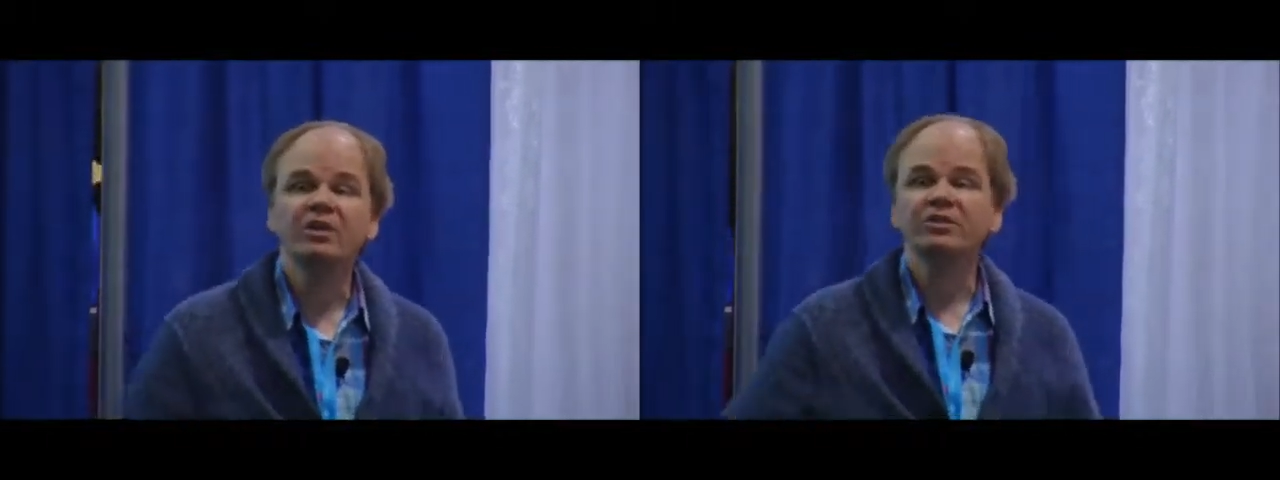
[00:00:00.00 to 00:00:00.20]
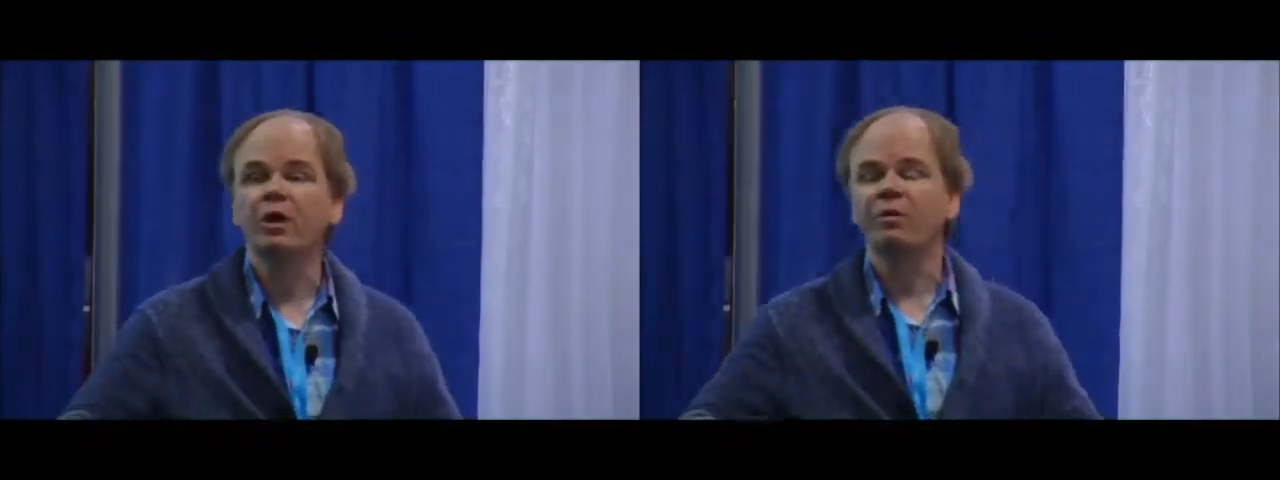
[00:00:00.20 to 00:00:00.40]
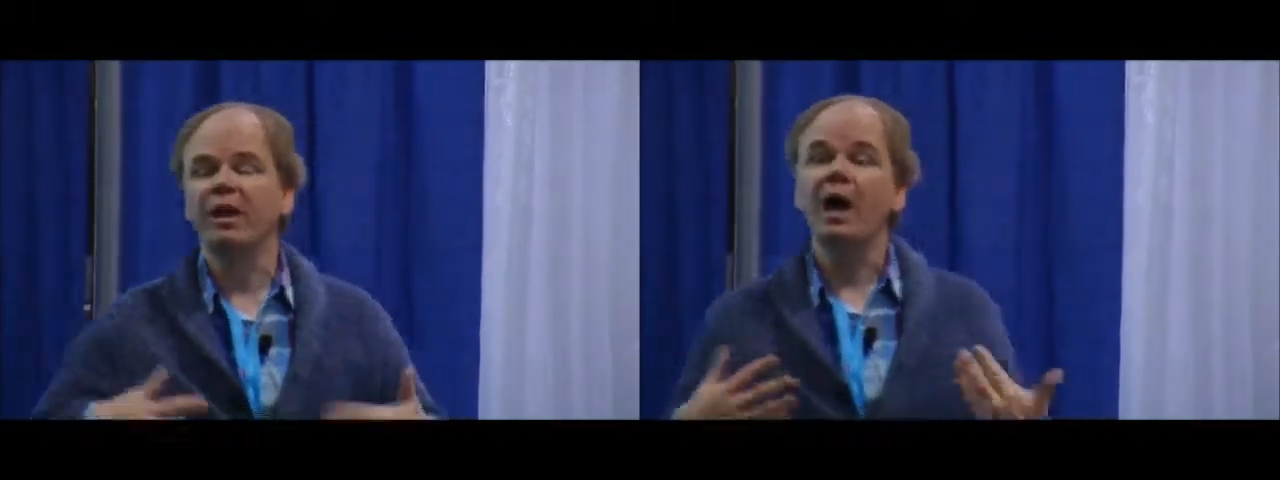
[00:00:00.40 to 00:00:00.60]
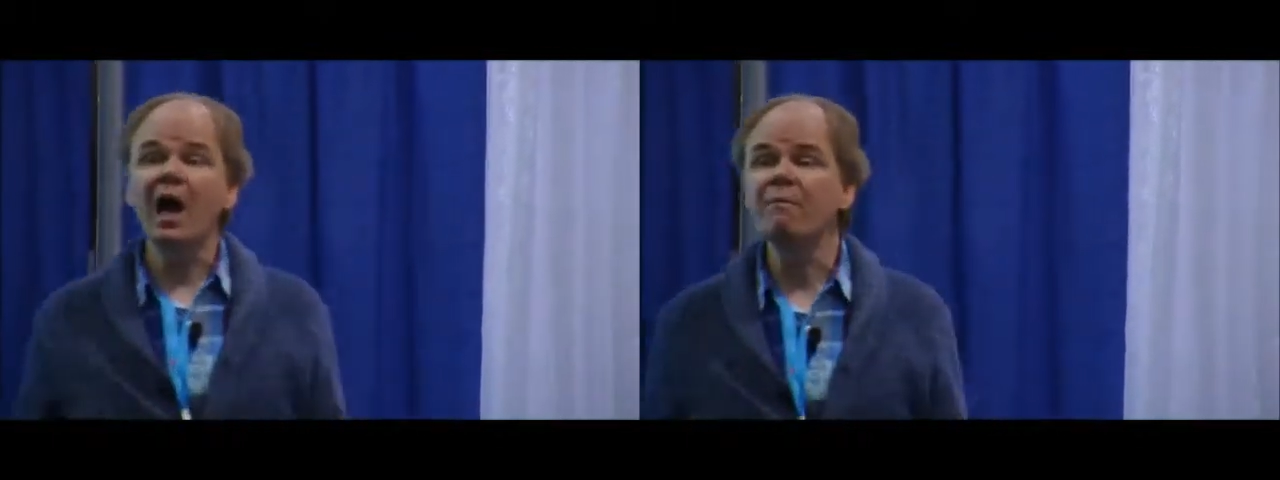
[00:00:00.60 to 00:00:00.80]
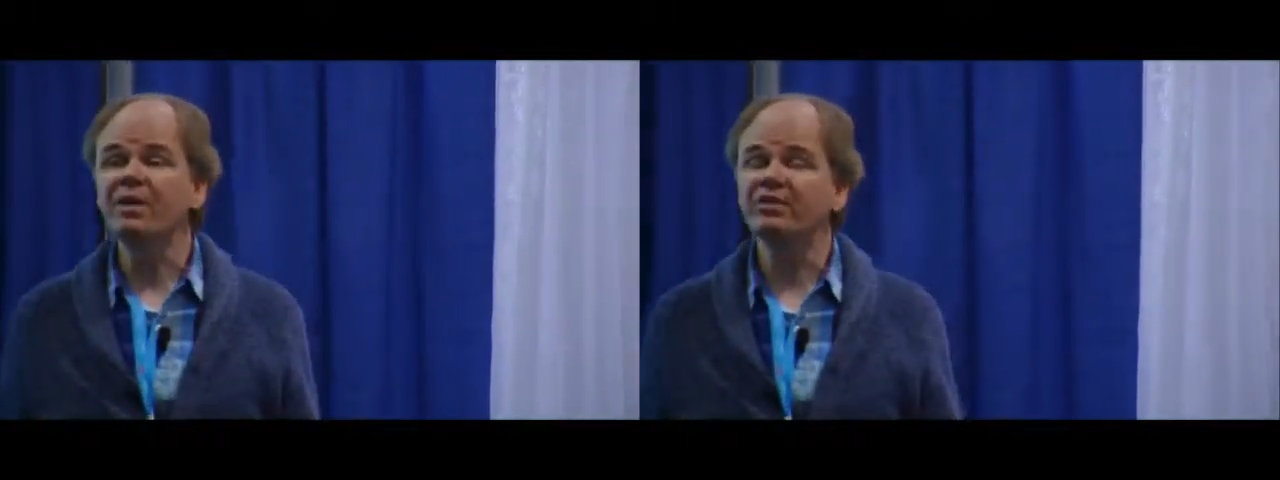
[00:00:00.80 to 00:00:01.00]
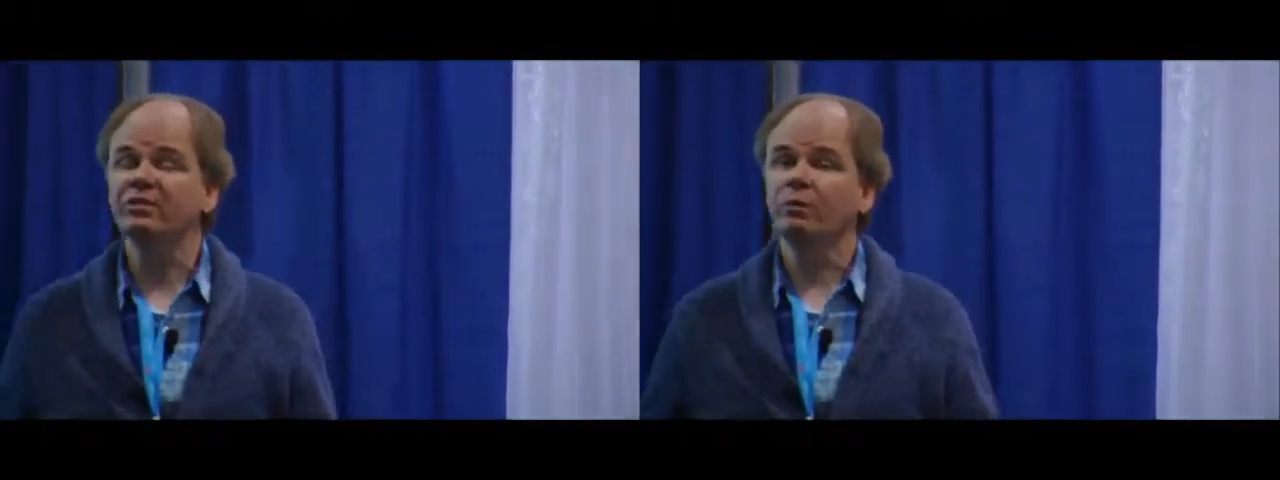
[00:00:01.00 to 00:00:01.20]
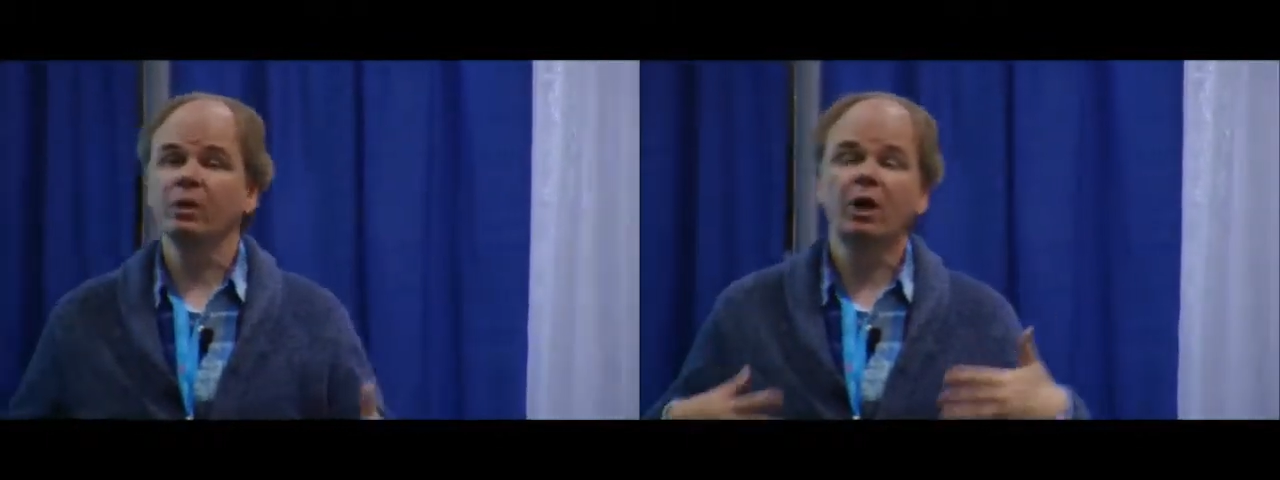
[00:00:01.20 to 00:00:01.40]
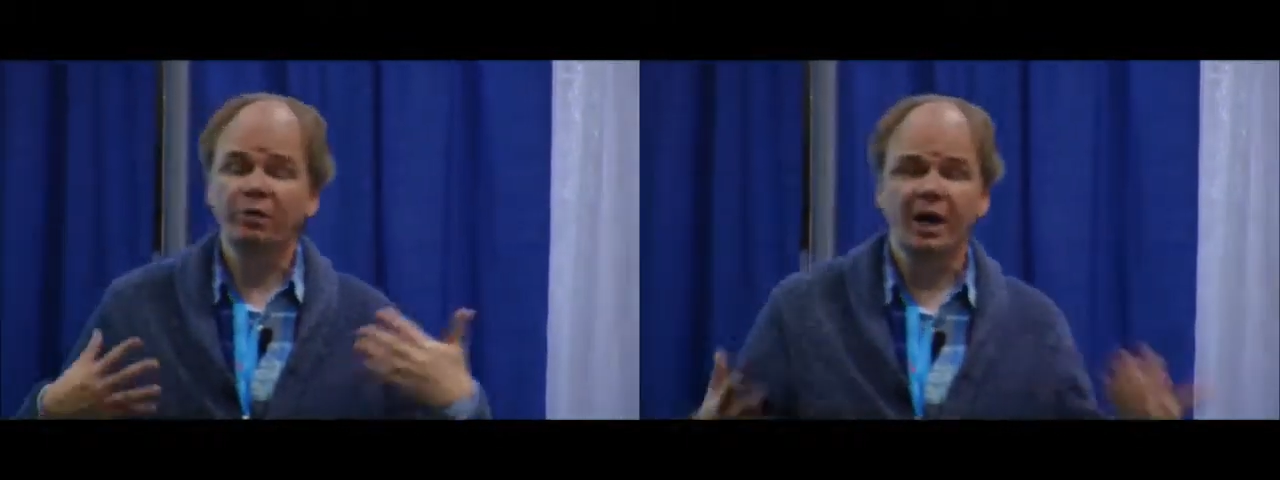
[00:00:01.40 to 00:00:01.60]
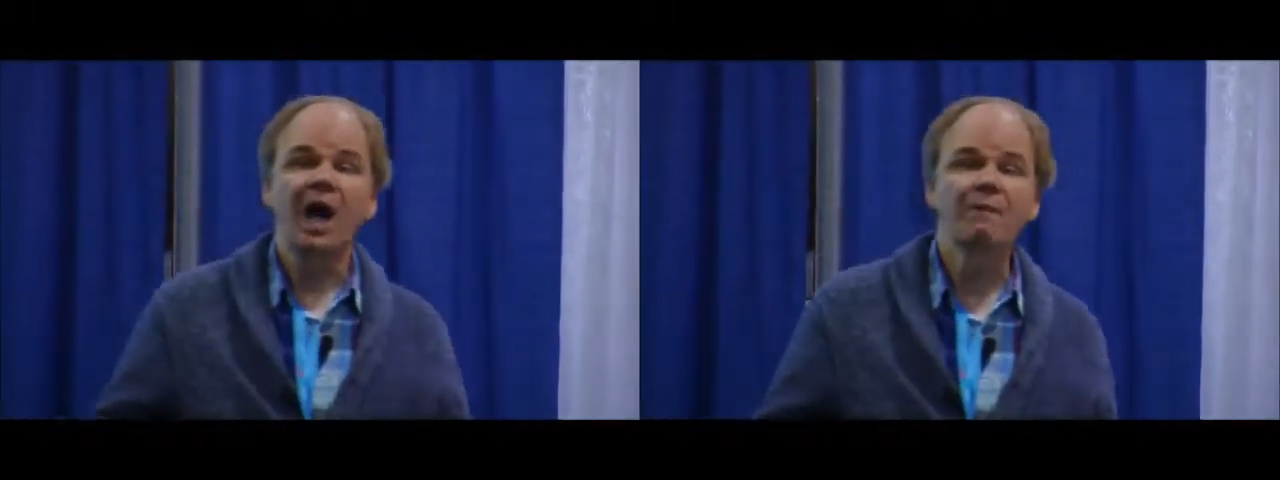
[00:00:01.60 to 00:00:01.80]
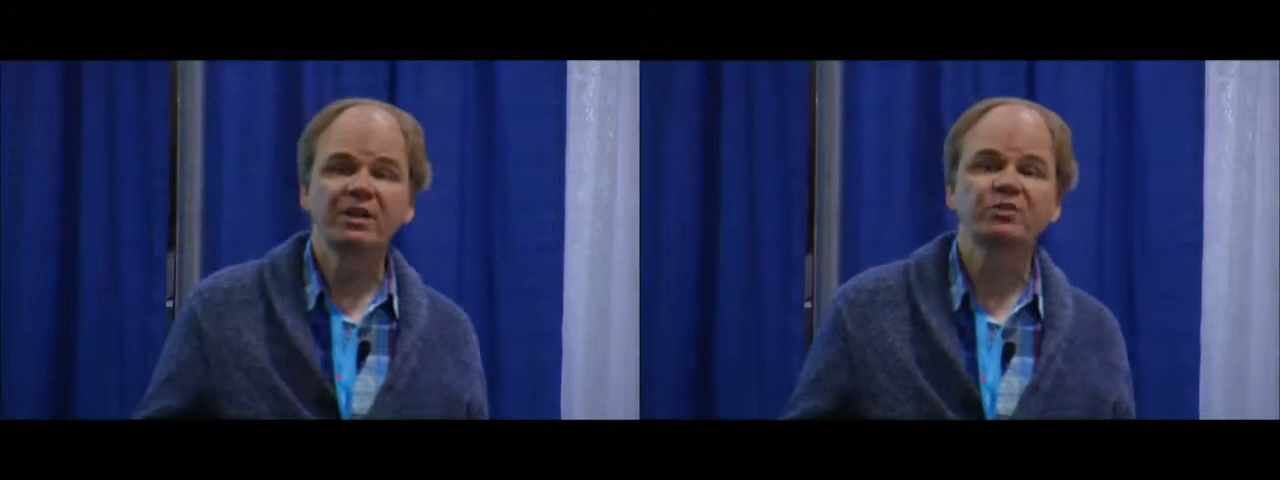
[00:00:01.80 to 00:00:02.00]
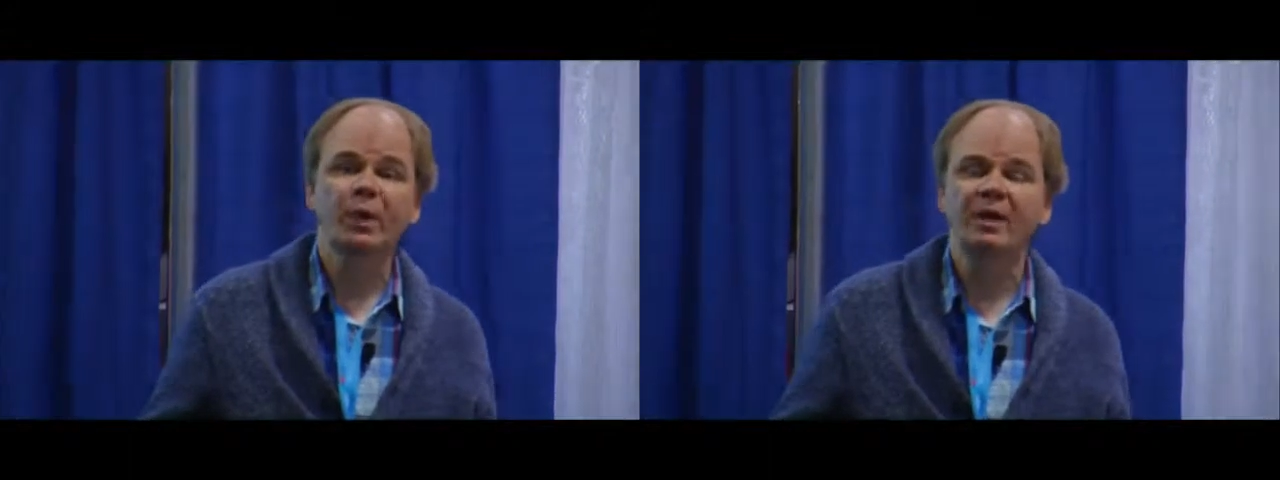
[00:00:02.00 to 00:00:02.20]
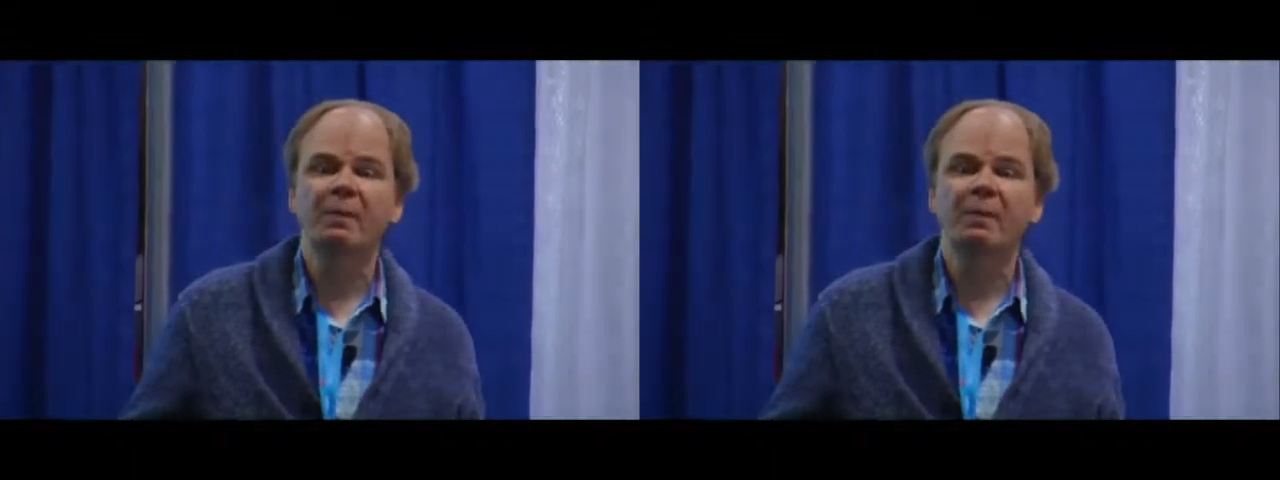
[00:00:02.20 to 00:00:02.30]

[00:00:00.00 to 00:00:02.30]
So the obvious way